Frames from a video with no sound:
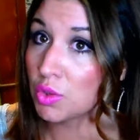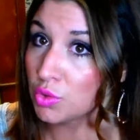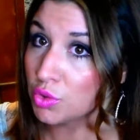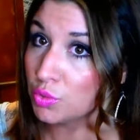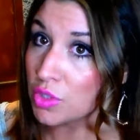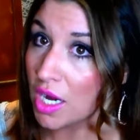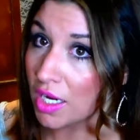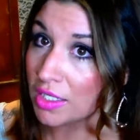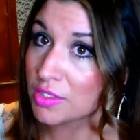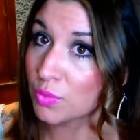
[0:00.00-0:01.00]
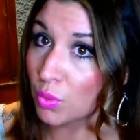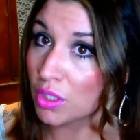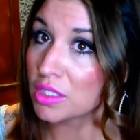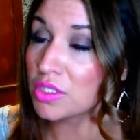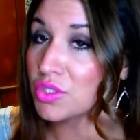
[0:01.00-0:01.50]
you do not
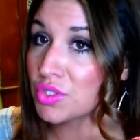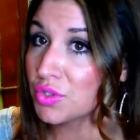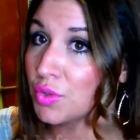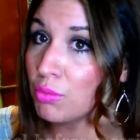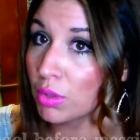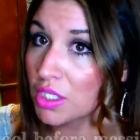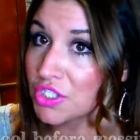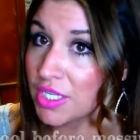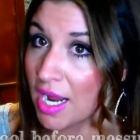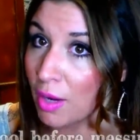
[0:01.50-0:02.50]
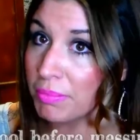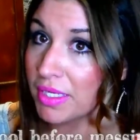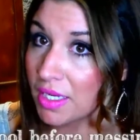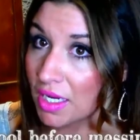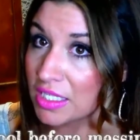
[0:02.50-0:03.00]
want to brush it out,
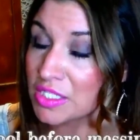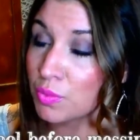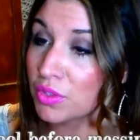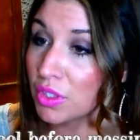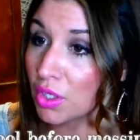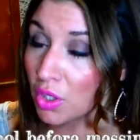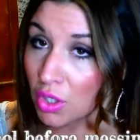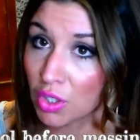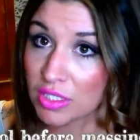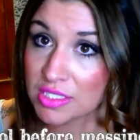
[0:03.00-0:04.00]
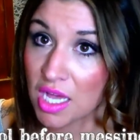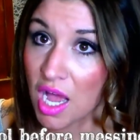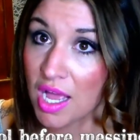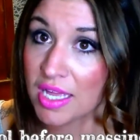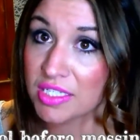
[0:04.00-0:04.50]
because when the curl is
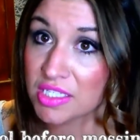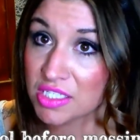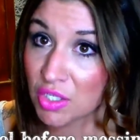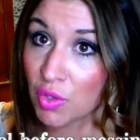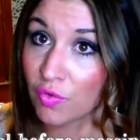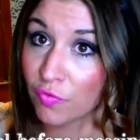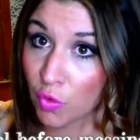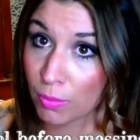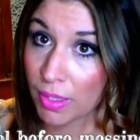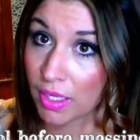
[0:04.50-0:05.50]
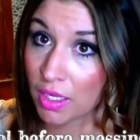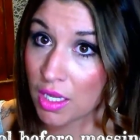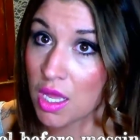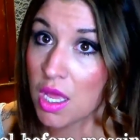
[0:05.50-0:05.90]
hot, it's still forming.